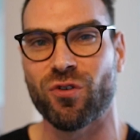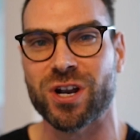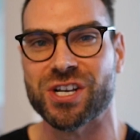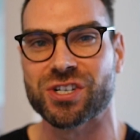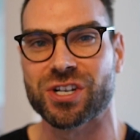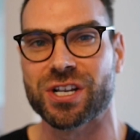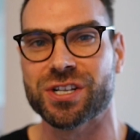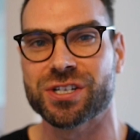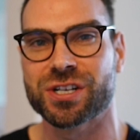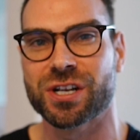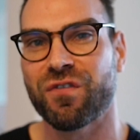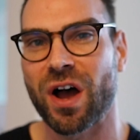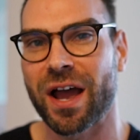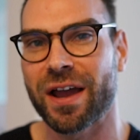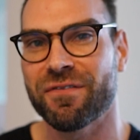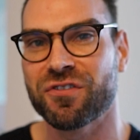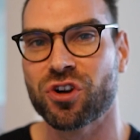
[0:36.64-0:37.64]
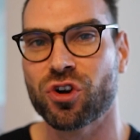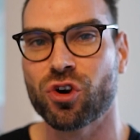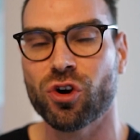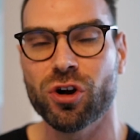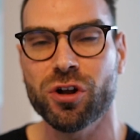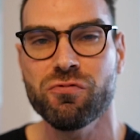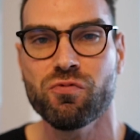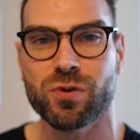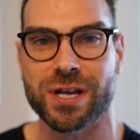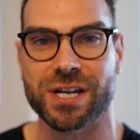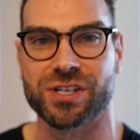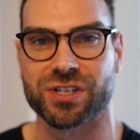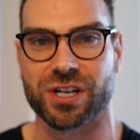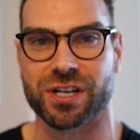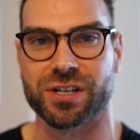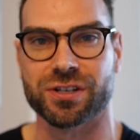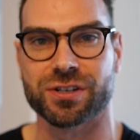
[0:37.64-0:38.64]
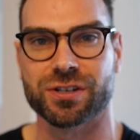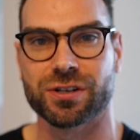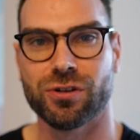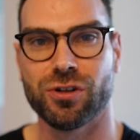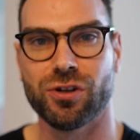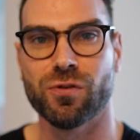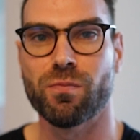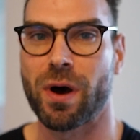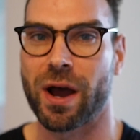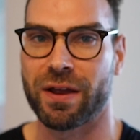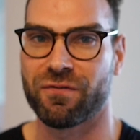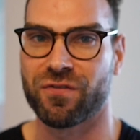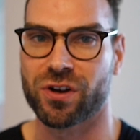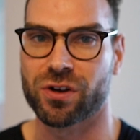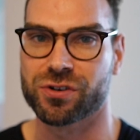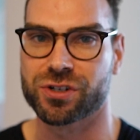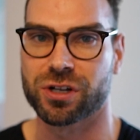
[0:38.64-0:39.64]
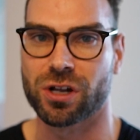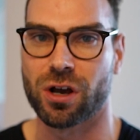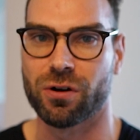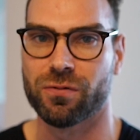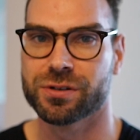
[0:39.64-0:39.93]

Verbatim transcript: reasons, five good reasons you might feel slow.